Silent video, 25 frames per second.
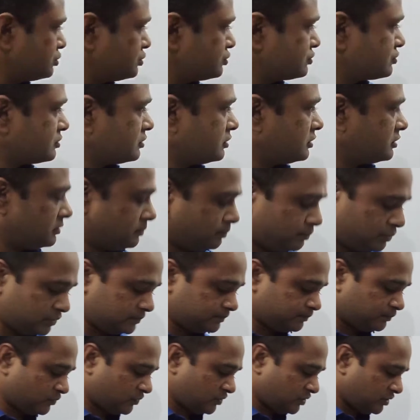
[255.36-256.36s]
to solve
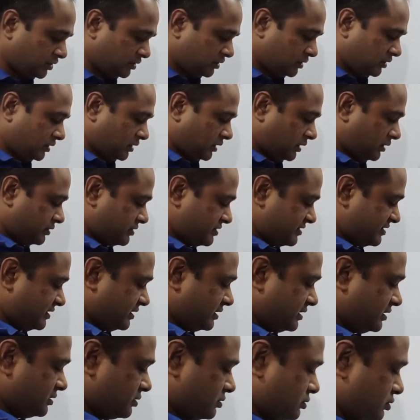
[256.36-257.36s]
our
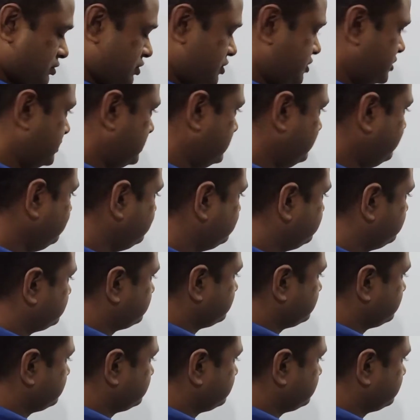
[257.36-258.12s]
second question,